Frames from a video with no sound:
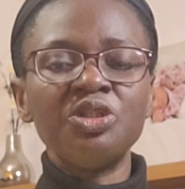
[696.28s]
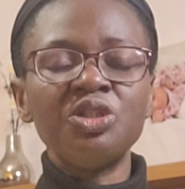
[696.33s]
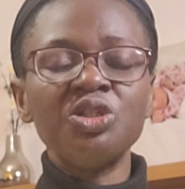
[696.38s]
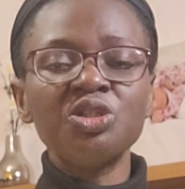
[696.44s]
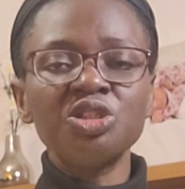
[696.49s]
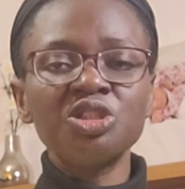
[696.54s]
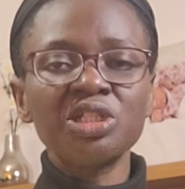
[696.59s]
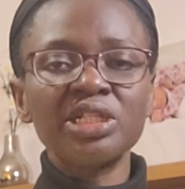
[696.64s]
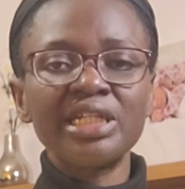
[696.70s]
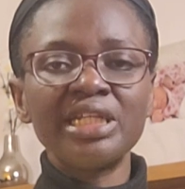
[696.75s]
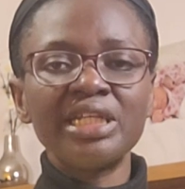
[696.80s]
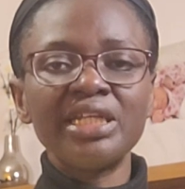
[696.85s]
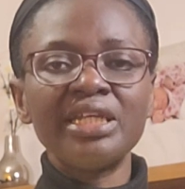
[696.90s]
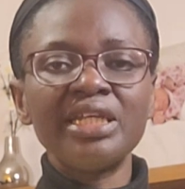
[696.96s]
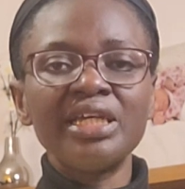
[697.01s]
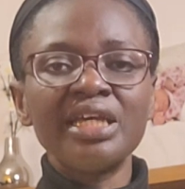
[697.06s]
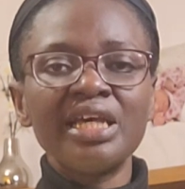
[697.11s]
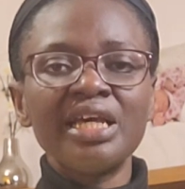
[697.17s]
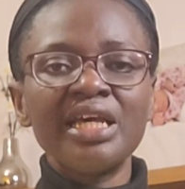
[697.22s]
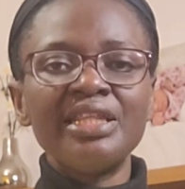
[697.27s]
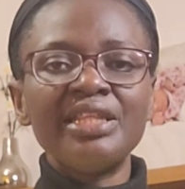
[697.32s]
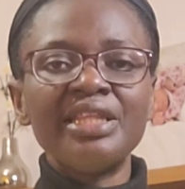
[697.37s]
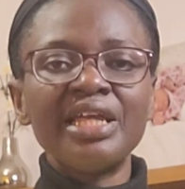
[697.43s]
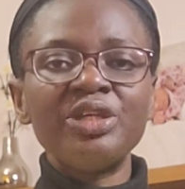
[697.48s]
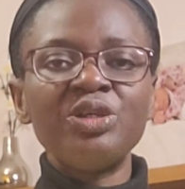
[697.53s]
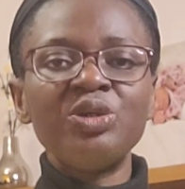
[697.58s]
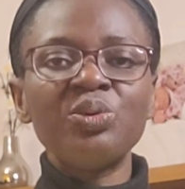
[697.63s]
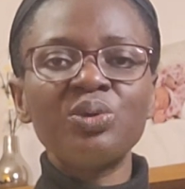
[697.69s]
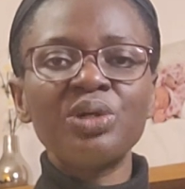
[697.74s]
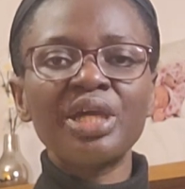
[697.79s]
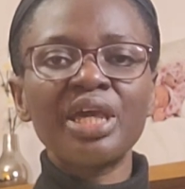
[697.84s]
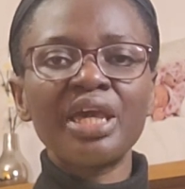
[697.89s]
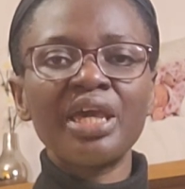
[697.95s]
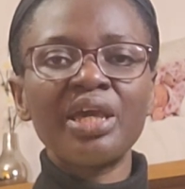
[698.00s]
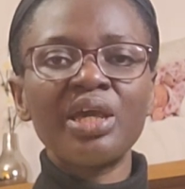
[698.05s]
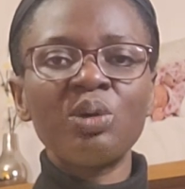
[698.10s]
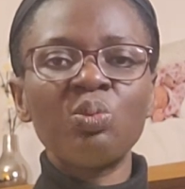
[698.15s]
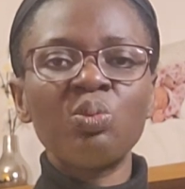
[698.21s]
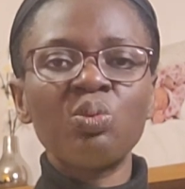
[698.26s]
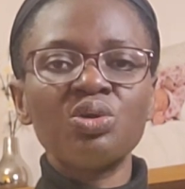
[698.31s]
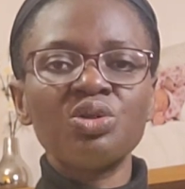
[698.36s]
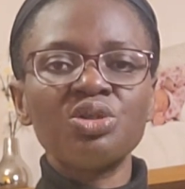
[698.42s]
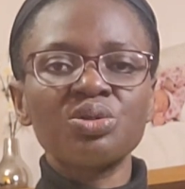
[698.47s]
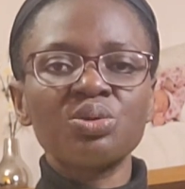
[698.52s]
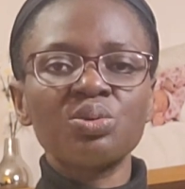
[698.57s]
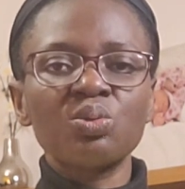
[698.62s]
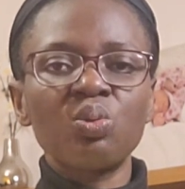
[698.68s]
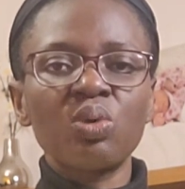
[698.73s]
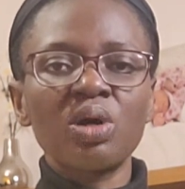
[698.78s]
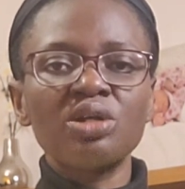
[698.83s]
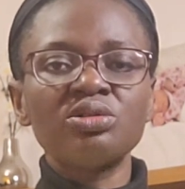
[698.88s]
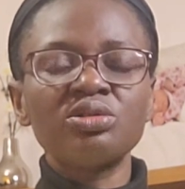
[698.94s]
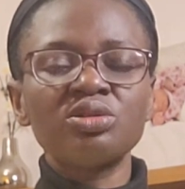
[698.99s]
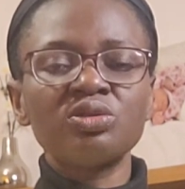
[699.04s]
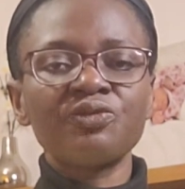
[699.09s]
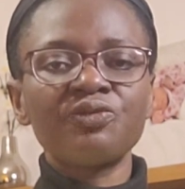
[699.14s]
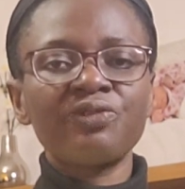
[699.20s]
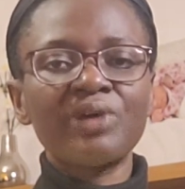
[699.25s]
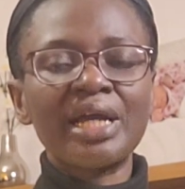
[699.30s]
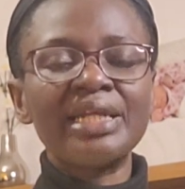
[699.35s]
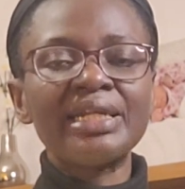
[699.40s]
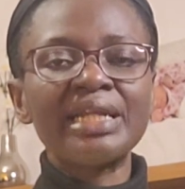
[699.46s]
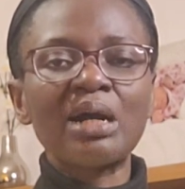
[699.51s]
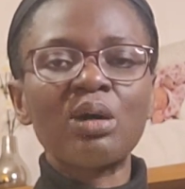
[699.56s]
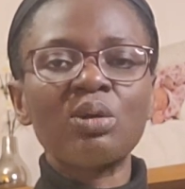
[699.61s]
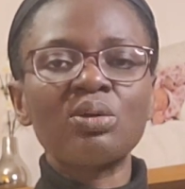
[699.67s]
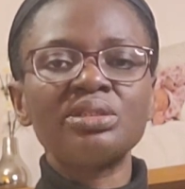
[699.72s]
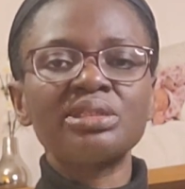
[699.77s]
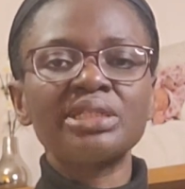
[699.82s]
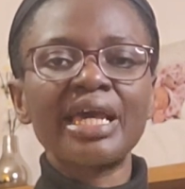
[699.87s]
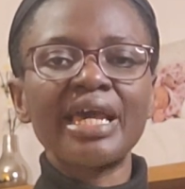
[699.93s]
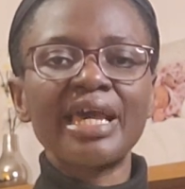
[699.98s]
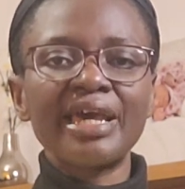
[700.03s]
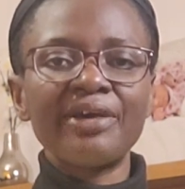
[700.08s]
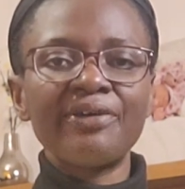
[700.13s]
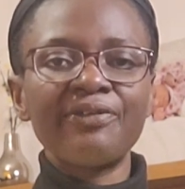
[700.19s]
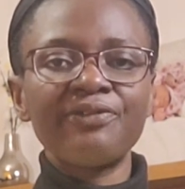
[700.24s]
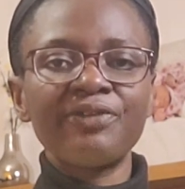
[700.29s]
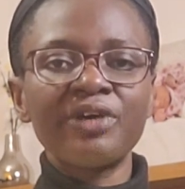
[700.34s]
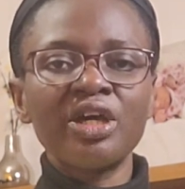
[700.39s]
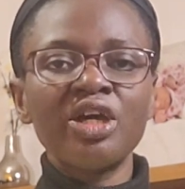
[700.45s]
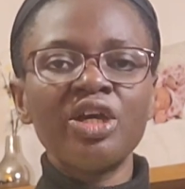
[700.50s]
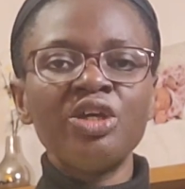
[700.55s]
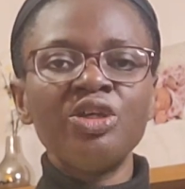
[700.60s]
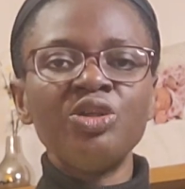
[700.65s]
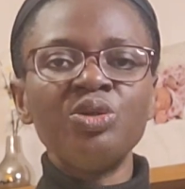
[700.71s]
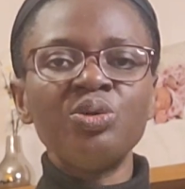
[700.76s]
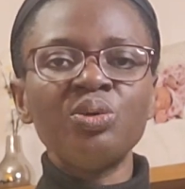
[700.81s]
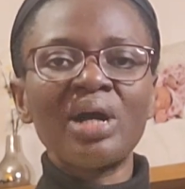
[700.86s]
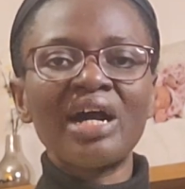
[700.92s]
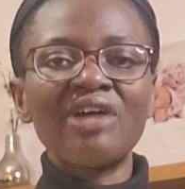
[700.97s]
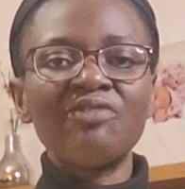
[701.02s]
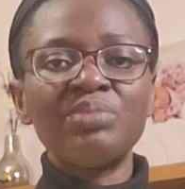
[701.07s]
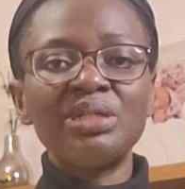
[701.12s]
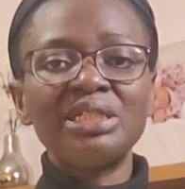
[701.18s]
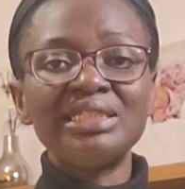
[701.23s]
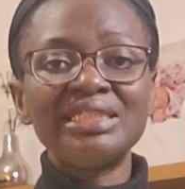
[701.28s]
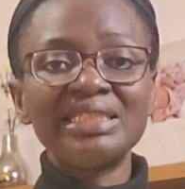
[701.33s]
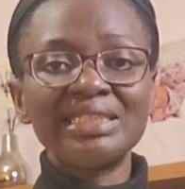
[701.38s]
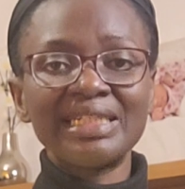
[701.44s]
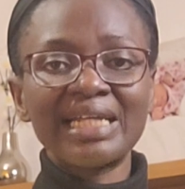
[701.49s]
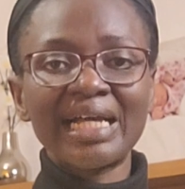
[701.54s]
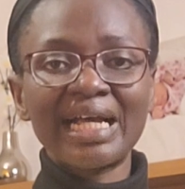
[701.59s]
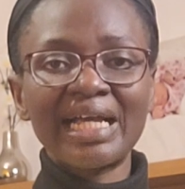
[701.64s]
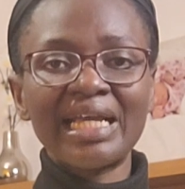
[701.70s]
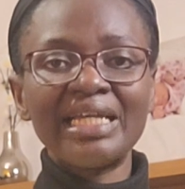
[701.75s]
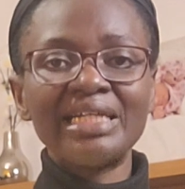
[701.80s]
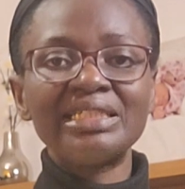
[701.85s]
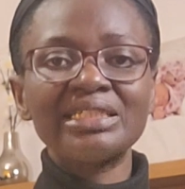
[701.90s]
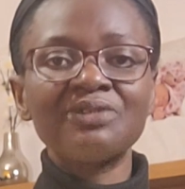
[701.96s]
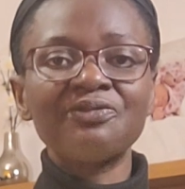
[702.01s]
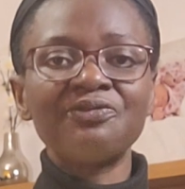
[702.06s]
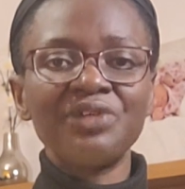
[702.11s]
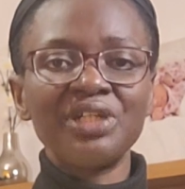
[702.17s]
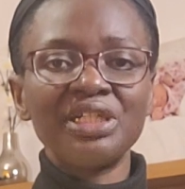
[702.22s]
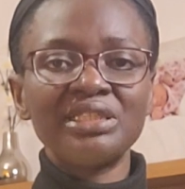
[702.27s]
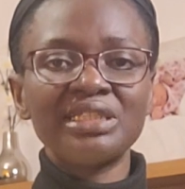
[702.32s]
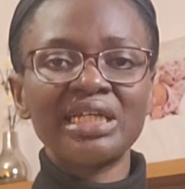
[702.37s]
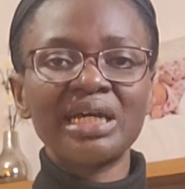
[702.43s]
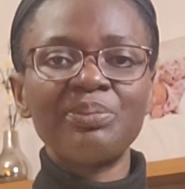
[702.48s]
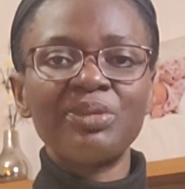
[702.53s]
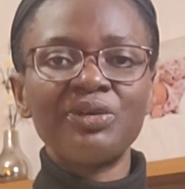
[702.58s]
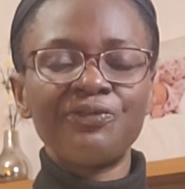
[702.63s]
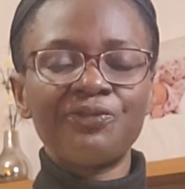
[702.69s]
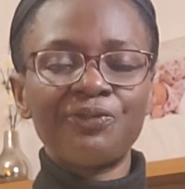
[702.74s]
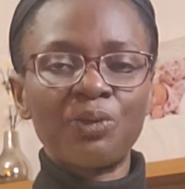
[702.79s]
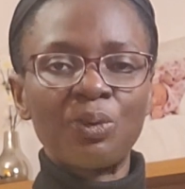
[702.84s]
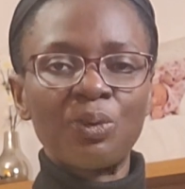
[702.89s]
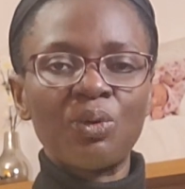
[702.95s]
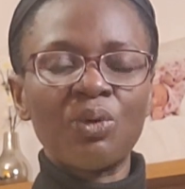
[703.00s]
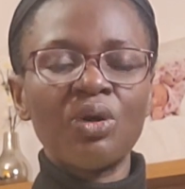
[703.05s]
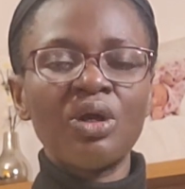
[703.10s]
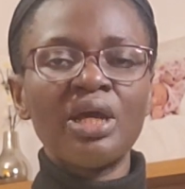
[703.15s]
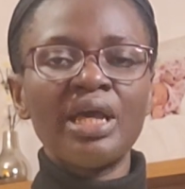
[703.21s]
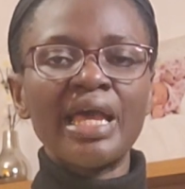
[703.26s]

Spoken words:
usually the UK would want to find out if you have been denied visa before,